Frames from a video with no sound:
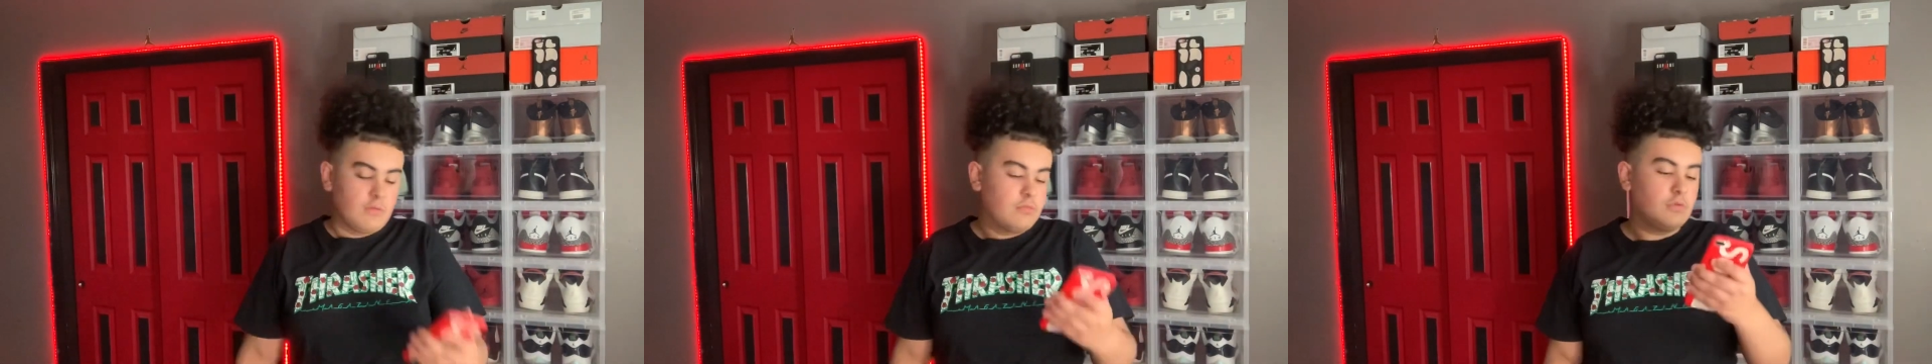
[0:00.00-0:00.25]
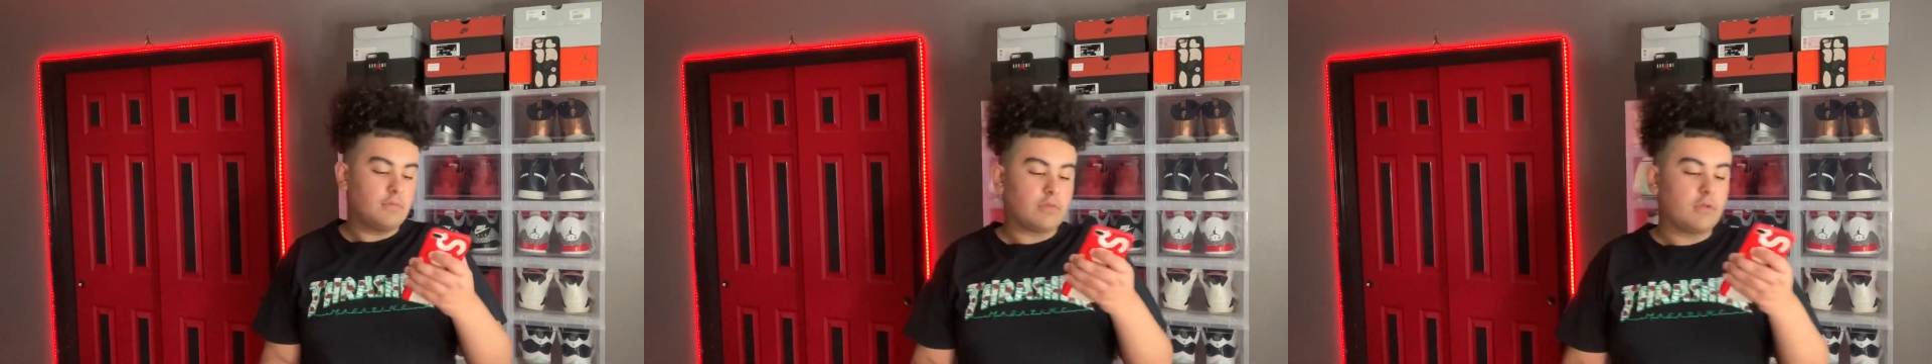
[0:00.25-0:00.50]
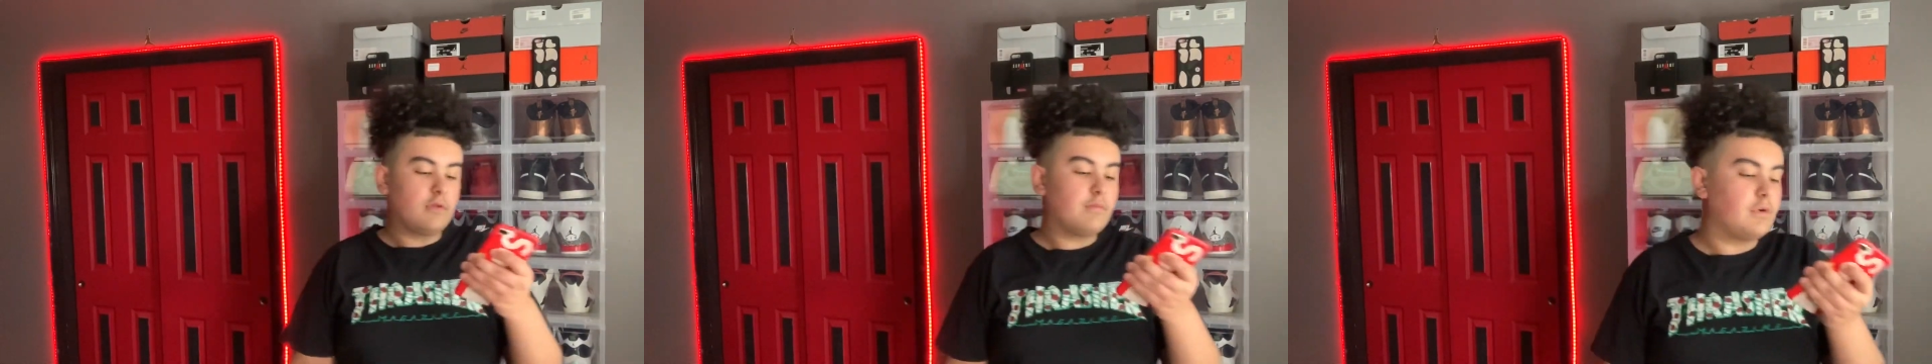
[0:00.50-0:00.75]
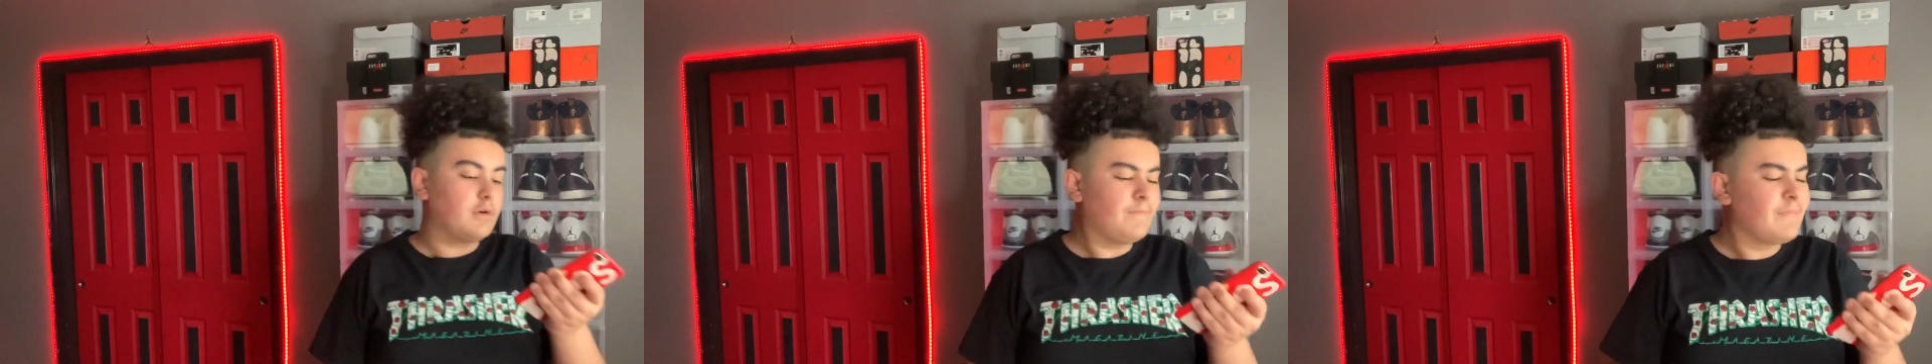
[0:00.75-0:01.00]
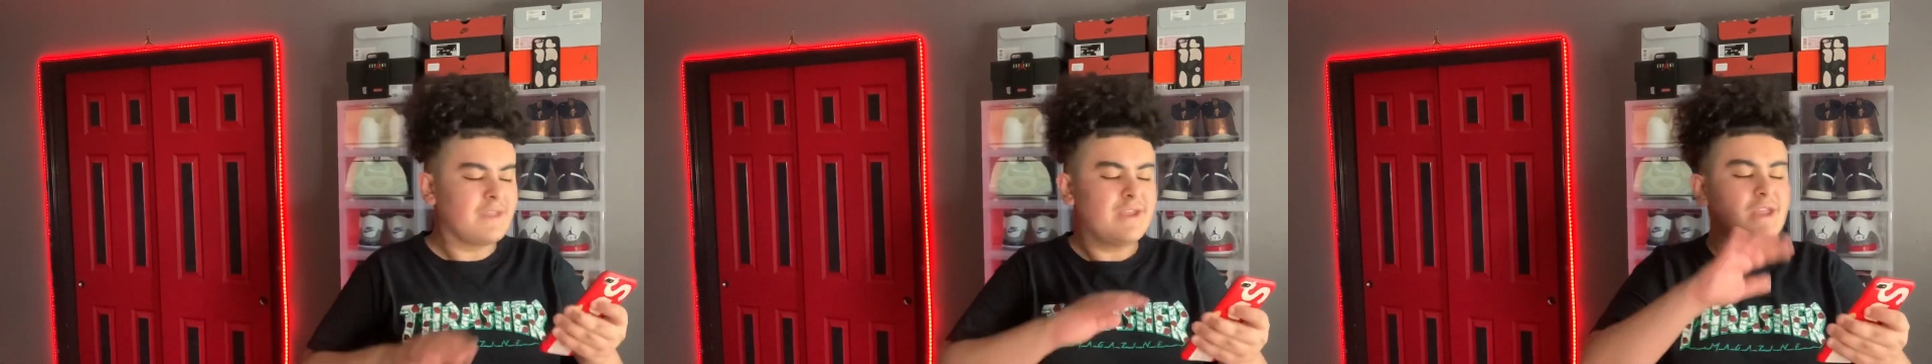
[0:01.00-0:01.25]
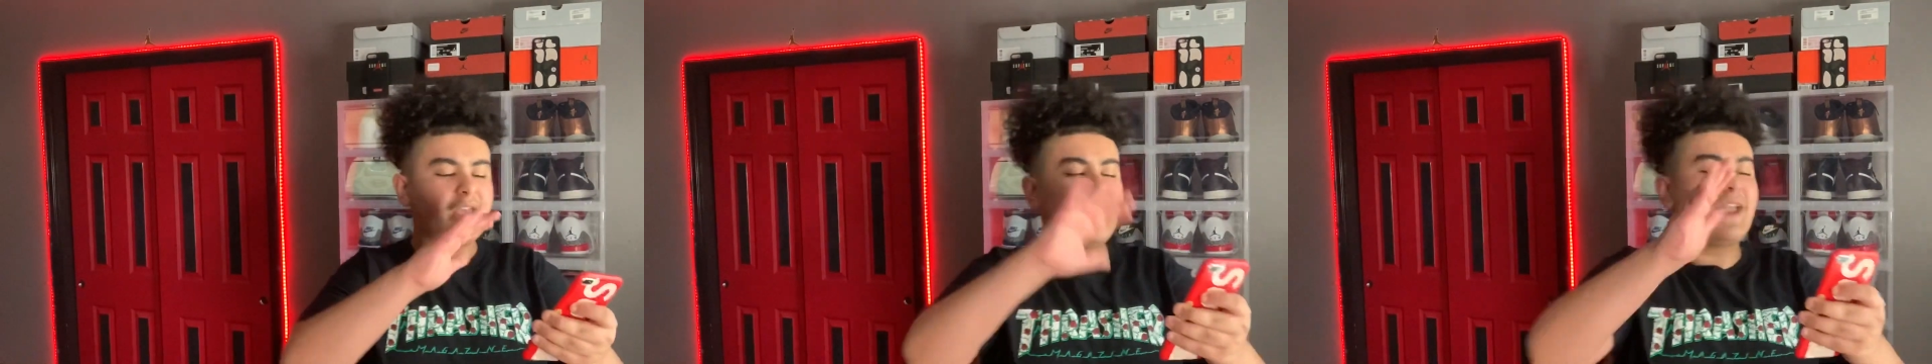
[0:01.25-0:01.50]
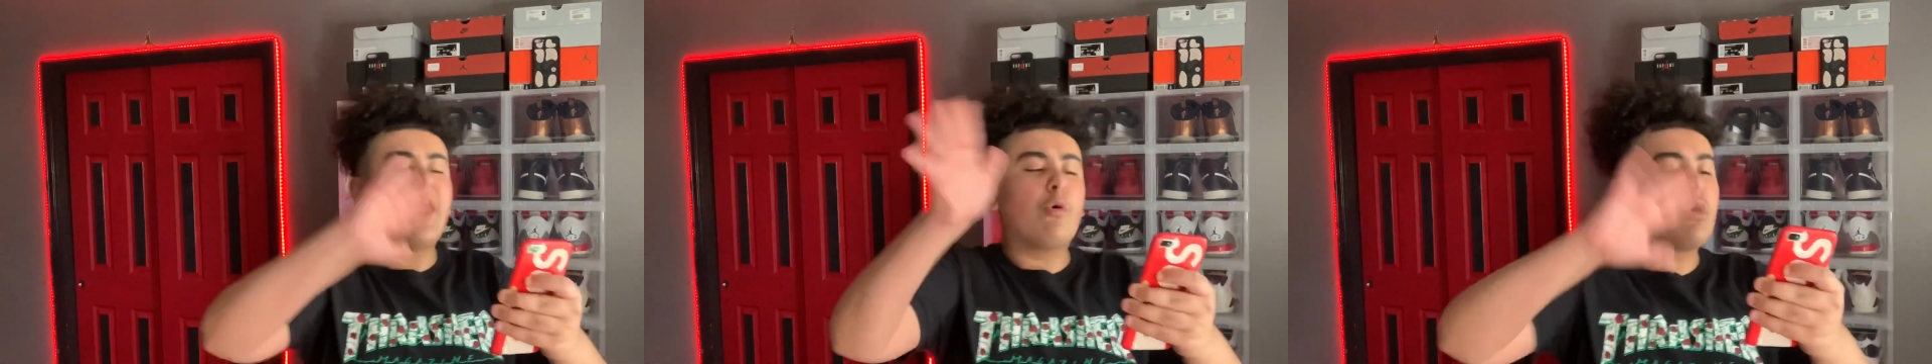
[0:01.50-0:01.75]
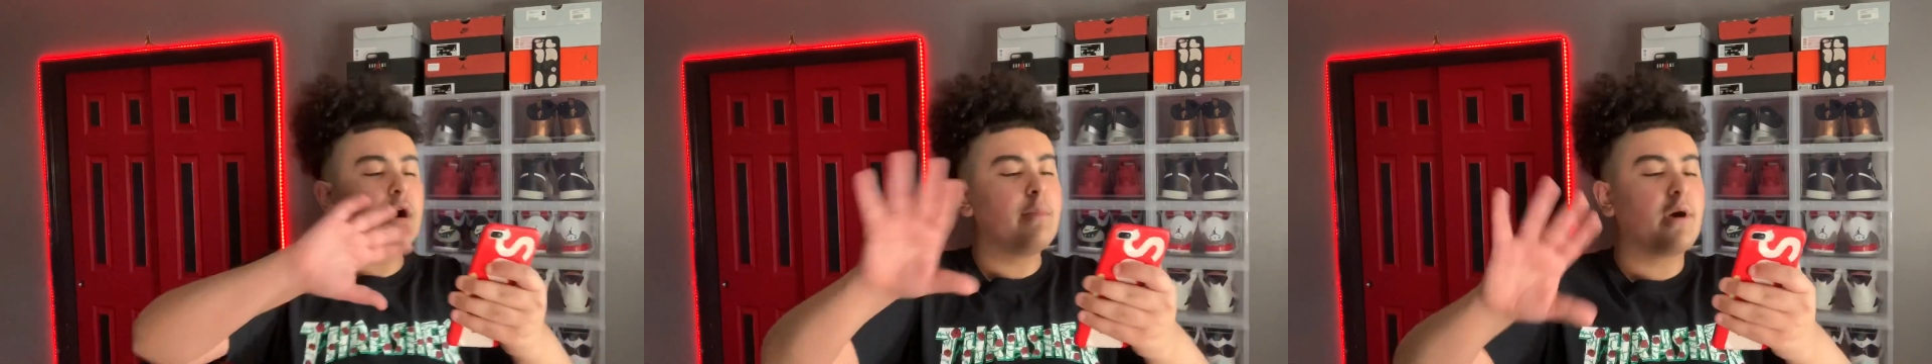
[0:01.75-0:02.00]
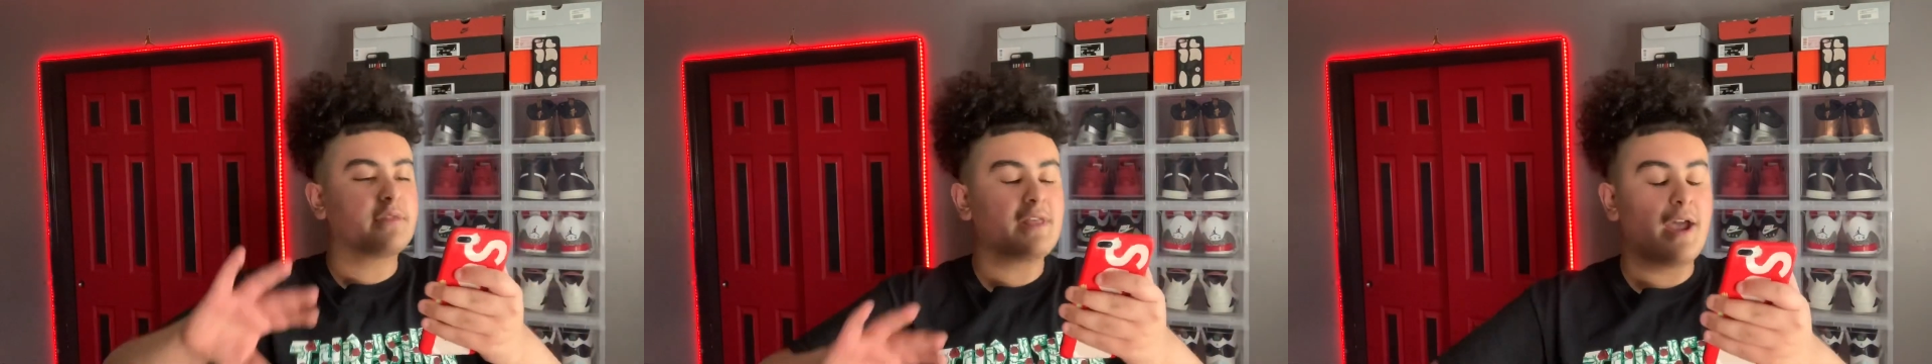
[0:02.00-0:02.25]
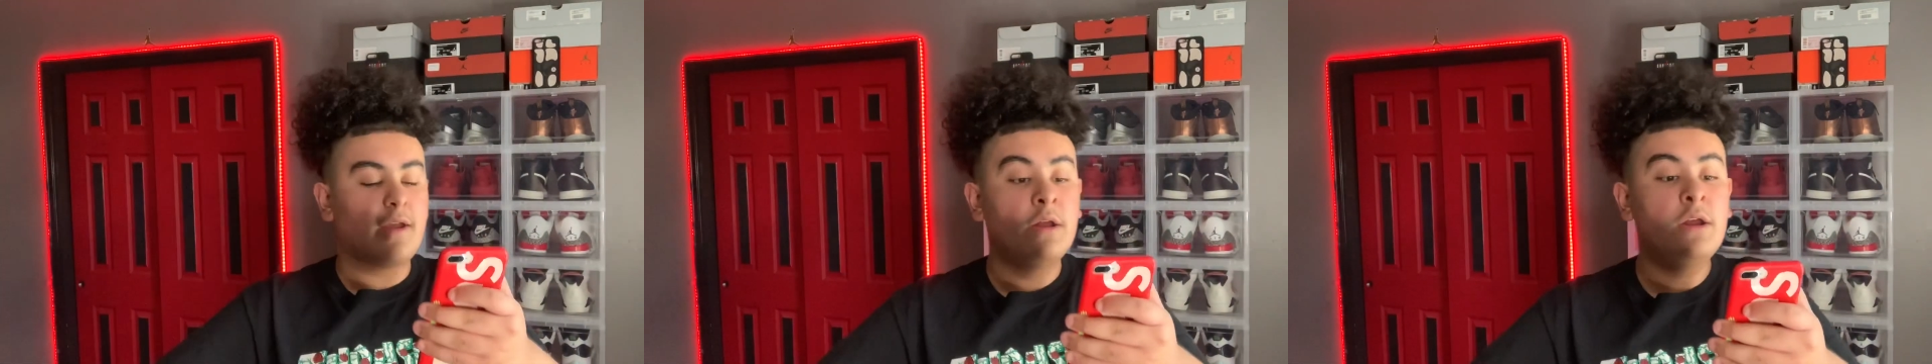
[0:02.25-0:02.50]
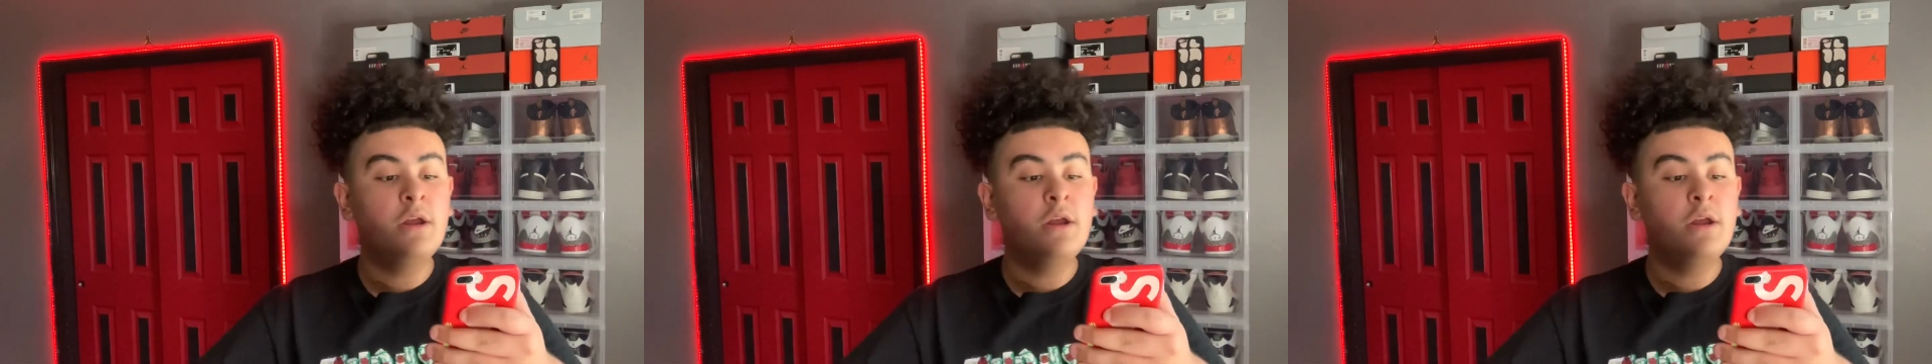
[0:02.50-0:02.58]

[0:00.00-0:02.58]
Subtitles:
You know what I'm saying? But ain't gotta worry about that.